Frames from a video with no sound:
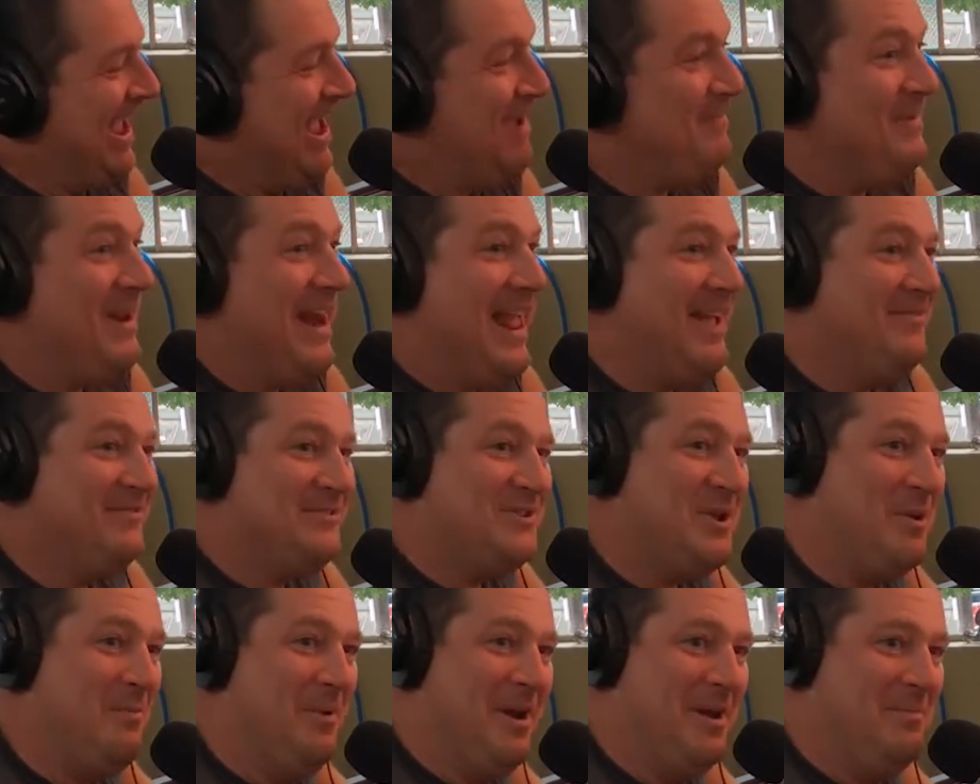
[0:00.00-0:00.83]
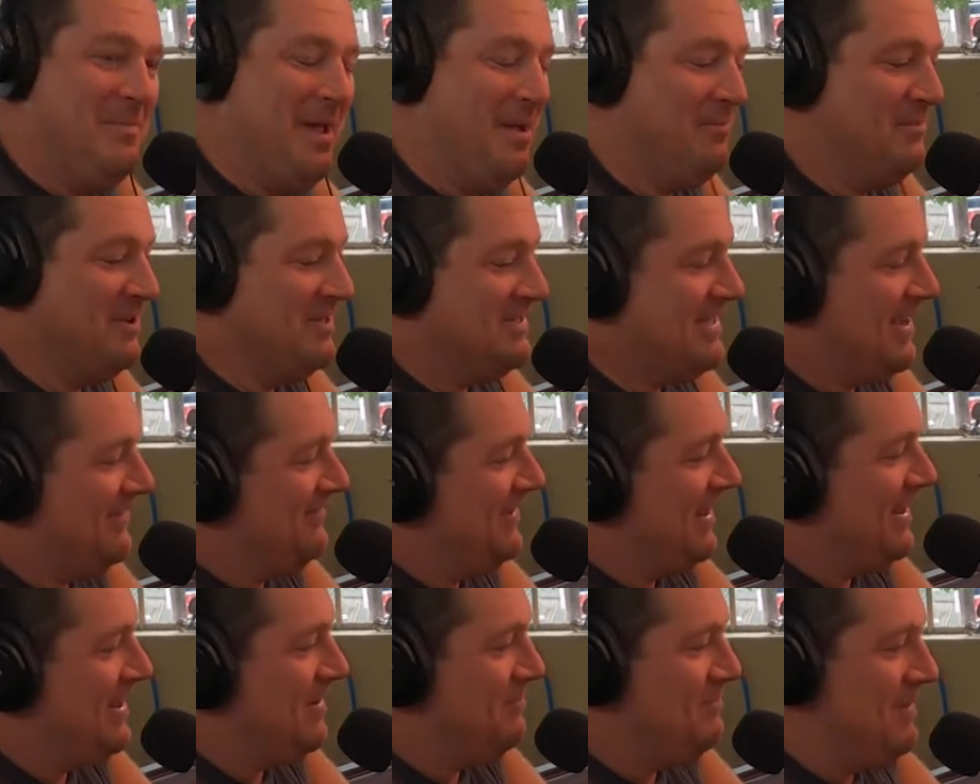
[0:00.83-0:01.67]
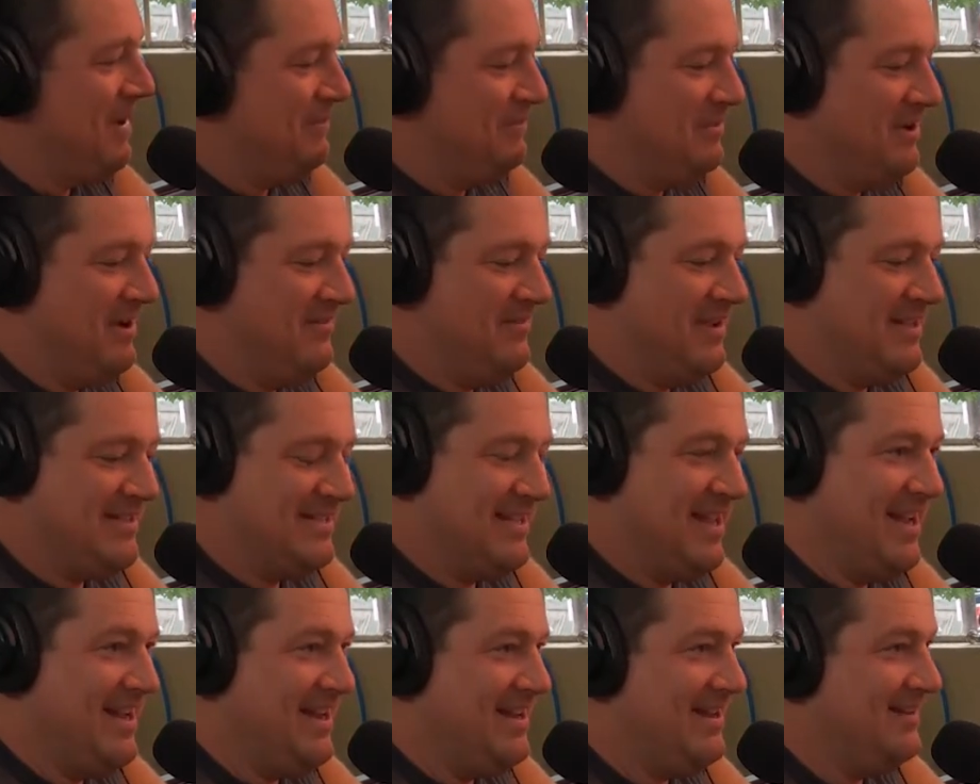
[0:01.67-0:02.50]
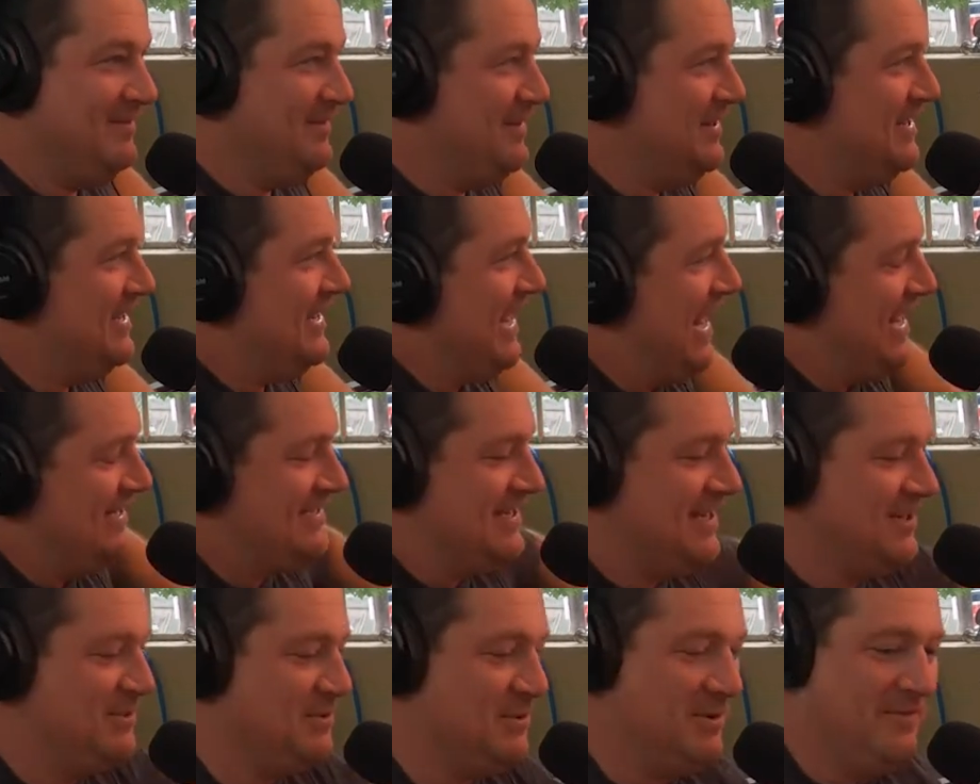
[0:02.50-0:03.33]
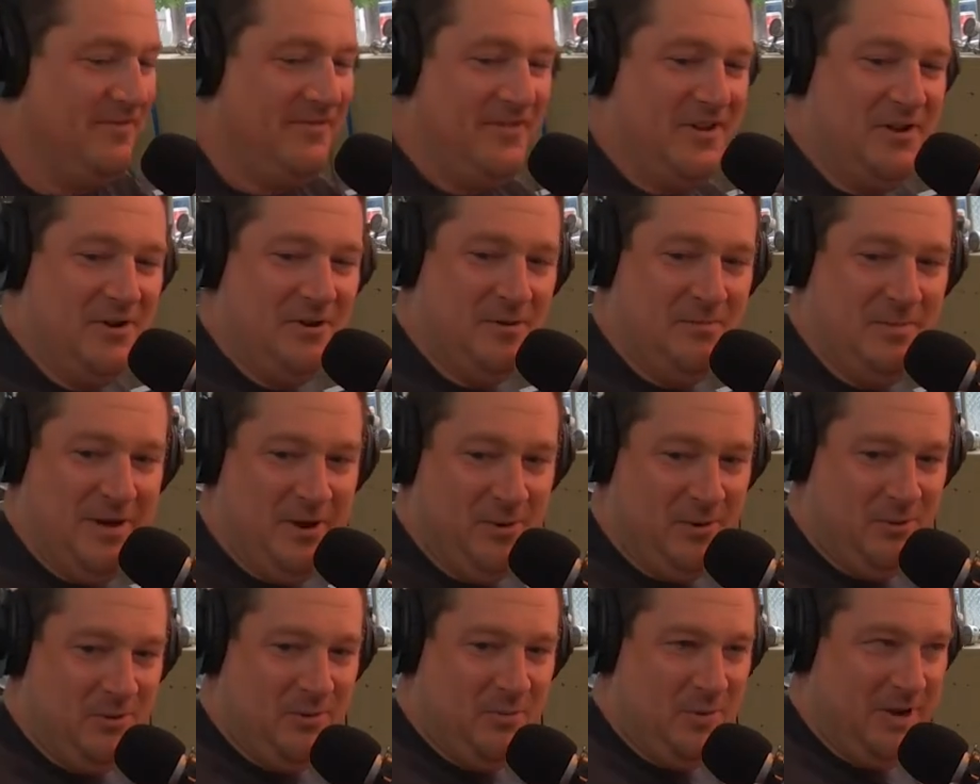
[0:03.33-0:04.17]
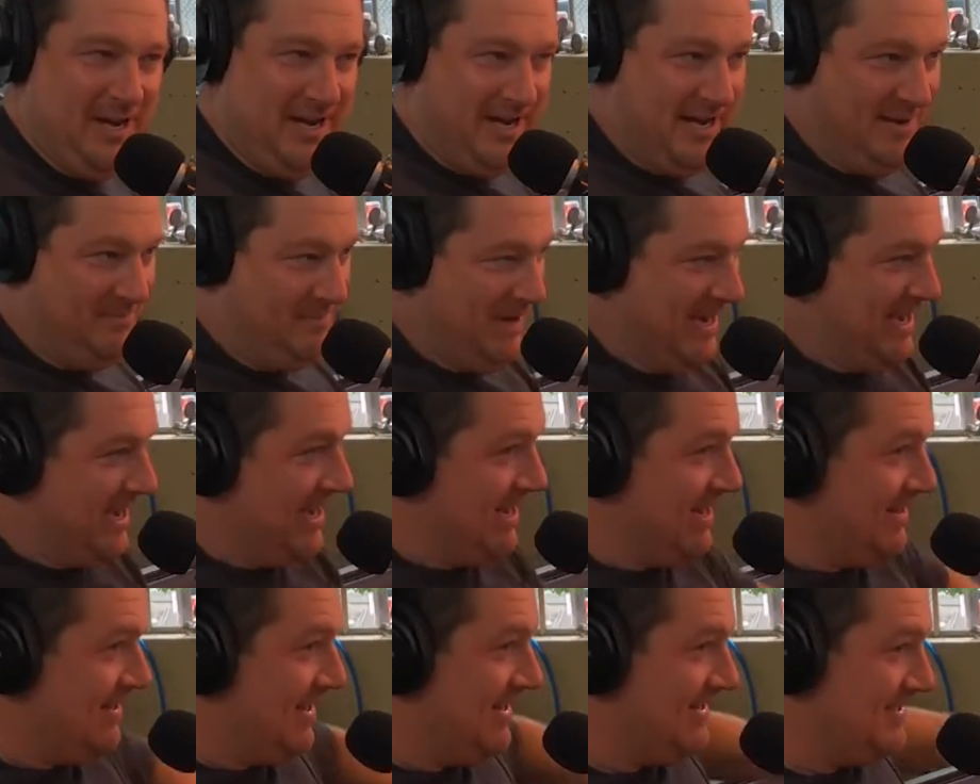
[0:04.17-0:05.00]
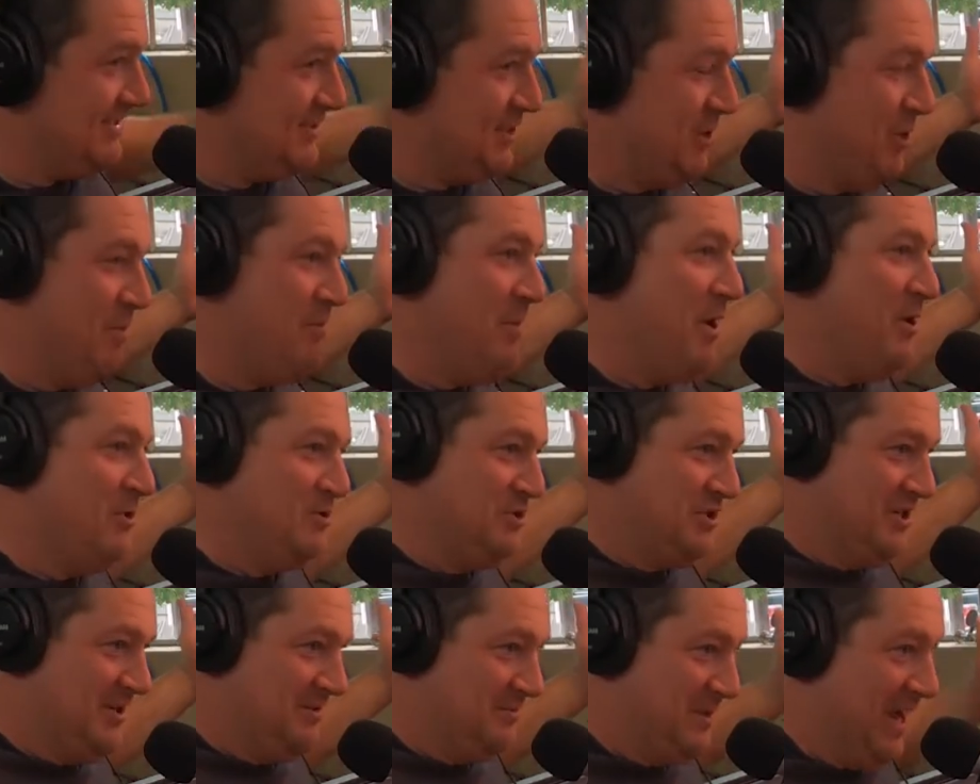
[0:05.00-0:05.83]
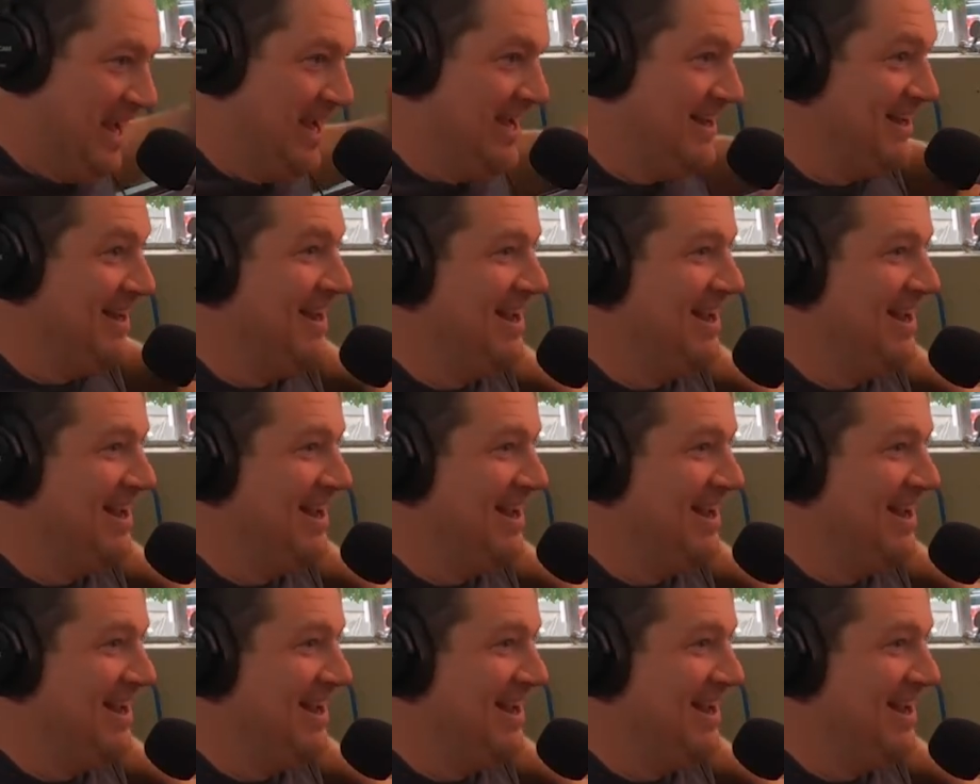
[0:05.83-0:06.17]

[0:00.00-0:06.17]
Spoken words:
I have so many memories. I have like a memory of us like dancing through a field, me holding one in my hand, like slow motion, right?